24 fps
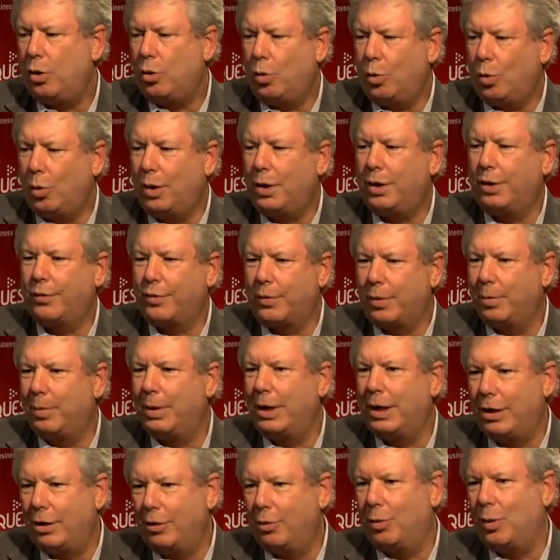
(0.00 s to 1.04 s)
One of the
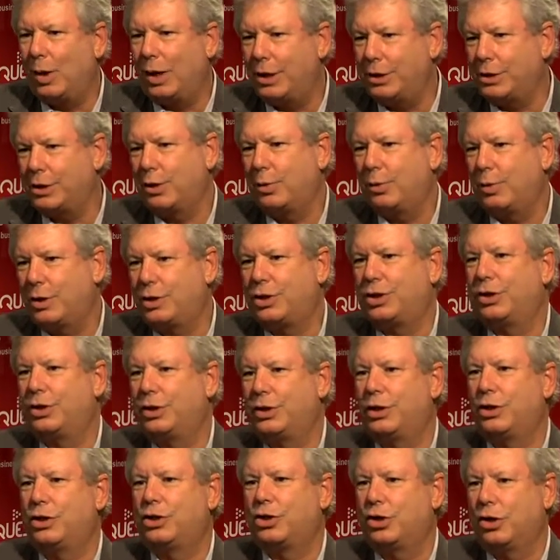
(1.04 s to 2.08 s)
many ways in which a
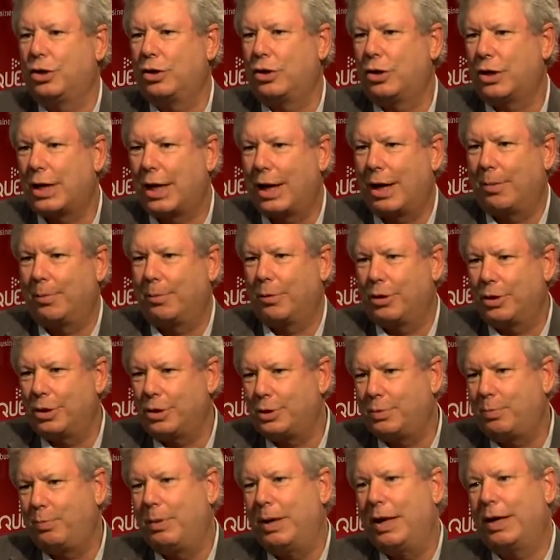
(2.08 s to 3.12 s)
digital camera
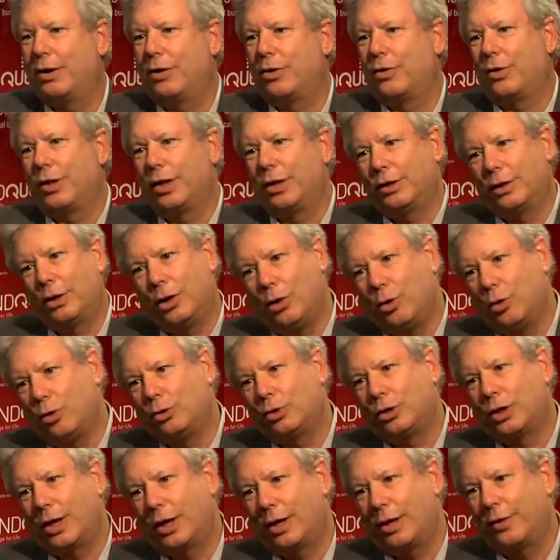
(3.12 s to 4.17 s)
is better than the
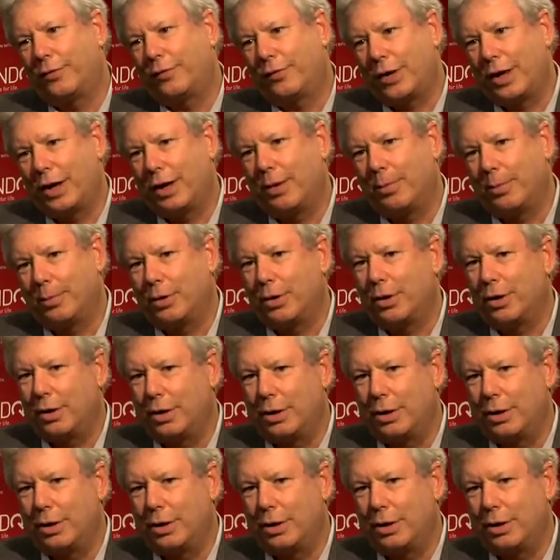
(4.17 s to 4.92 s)
old kind of camera